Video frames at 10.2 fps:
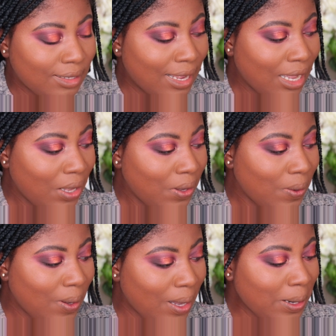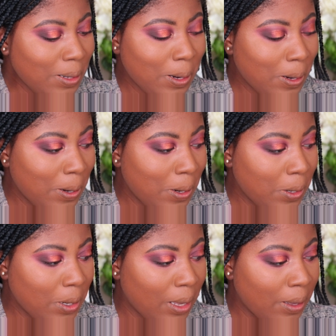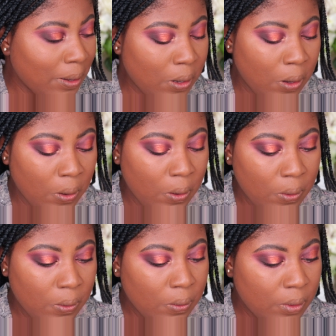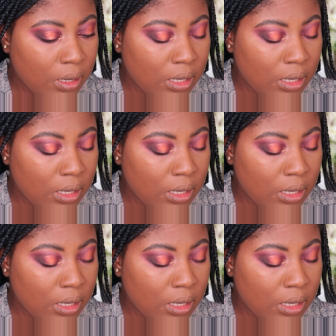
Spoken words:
now I need a kohl